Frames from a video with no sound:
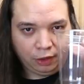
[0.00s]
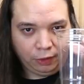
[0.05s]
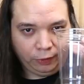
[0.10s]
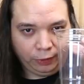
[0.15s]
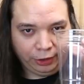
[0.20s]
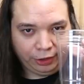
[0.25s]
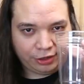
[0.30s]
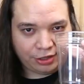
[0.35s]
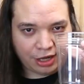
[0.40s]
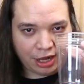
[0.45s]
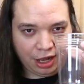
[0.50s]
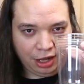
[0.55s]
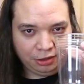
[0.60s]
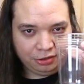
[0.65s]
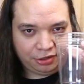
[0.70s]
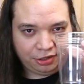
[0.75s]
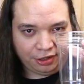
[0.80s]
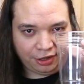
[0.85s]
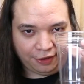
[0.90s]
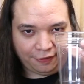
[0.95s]
We're down
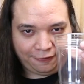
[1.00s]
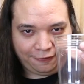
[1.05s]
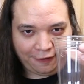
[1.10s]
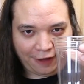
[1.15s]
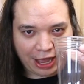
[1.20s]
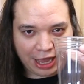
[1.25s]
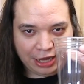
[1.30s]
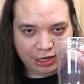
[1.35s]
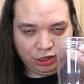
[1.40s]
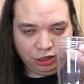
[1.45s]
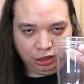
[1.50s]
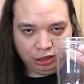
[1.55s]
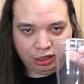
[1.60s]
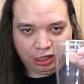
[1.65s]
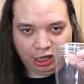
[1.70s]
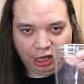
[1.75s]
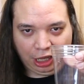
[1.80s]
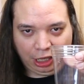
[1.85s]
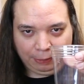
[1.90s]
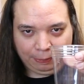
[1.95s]
to the final
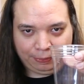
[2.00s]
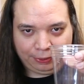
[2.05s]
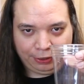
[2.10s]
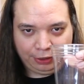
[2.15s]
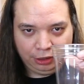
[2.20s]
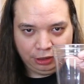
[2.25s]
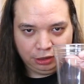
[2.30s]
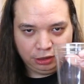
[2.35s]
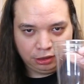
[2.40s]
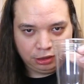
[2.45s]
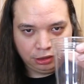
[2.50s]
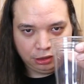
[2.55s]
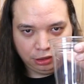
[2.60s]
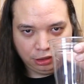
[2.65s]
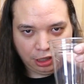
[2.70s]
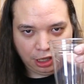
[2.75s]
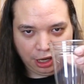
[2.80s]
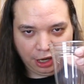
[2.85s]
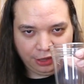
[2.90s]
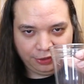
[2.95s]
cup
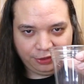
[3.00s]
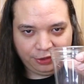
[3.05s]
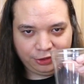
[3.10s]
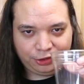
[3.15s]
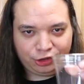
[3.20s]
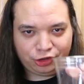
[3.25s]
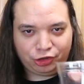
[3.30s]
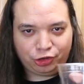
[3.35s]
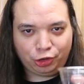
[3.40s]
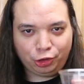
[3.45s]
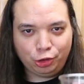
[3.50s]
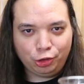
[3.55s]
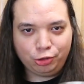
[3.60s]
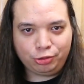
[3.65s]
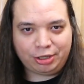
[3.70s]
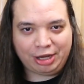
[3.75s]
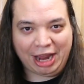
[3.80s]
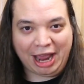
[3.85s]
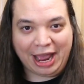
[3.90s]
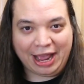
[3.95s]
and the
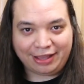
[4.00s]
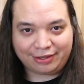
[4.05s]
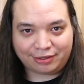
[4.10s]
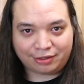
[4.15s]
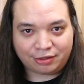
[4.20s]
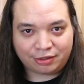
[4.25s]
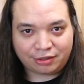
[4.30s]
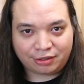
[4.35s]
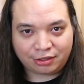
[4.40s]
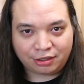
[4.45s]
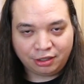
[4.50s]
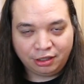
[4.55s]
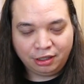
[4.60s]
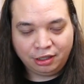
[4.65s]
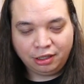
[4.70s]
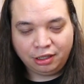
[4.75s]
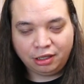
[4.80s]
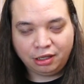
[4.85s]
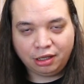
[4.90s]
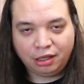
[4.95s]
true test
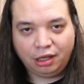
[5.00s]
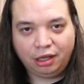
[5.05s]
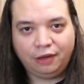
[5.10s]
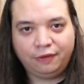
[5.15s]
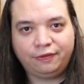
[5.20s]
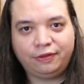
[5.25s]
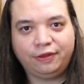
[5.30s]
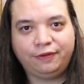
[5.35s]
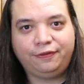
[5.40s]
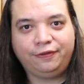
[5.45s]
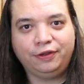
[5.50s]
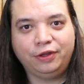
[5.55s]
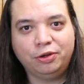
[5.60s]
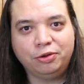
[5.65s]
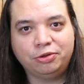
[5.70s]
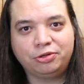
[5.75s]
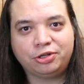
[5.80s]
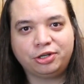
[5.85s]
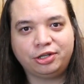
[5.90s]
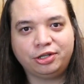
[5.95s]
of the
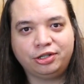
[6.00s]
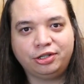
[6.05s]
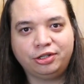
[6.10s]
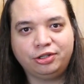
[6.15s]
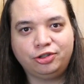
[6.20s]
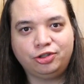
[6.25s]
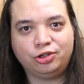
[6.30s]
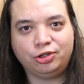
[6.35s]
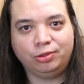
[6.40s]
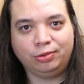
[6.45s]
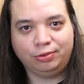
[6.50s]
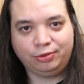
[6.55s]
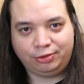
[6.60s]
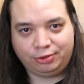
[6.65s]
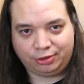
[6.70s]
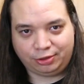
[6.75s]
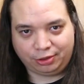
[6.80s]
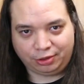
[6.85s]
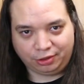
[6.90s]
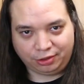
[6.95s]
Fusion
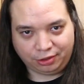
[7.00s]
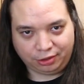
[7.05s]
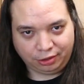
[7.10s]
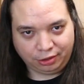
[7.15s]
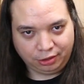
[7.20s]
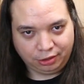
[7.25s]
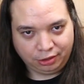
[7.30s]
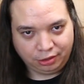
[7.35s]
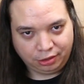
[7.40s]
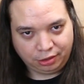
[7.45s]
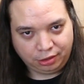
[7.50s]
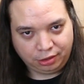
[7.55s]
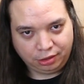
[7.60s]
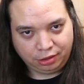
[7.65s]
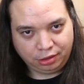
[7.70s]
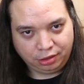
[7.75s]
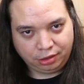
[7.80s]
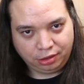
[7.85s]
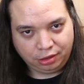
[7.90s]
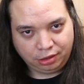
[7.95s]
Juicer.
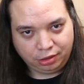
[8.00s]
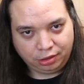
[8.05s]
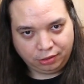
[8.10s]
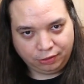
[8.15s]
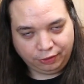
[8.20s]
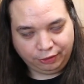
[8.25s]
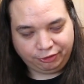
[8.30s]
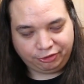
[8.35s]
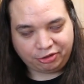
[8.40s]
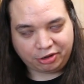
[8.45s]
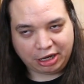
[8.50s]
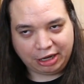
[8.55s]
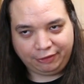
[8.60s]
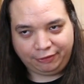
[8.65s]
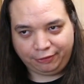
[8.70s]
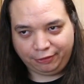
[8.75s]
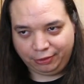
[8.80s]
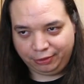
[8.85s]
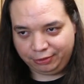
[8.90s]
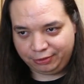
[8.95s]
We've tried
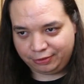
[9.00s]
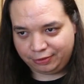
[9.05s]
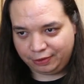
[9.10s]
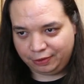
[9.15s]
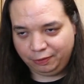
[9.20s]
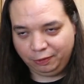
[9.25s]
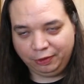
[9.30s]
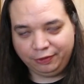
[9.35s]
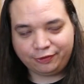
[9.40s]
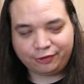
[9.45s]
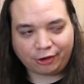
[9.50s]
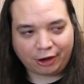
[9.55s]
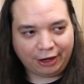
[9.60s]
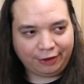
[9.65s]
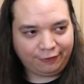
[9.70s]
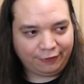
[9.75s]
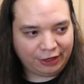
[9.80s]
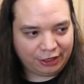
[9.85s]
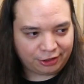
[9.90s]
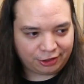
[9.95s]
fruits and we've
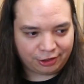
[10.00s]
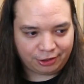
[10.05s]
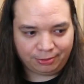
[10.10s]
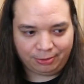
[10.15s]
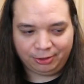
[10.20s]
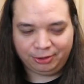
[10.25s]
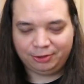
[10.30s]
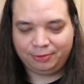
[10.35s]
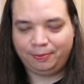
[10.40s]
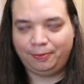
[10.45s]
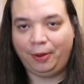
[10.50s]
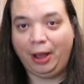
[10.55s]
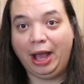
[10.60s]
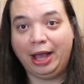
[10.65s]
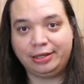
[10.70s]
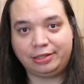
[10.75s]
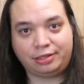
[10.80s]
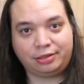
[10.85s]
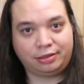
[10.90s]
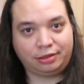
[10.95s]
tried vegetables,
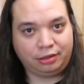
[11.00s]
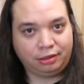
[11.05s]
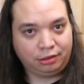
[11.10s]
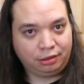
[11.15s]
but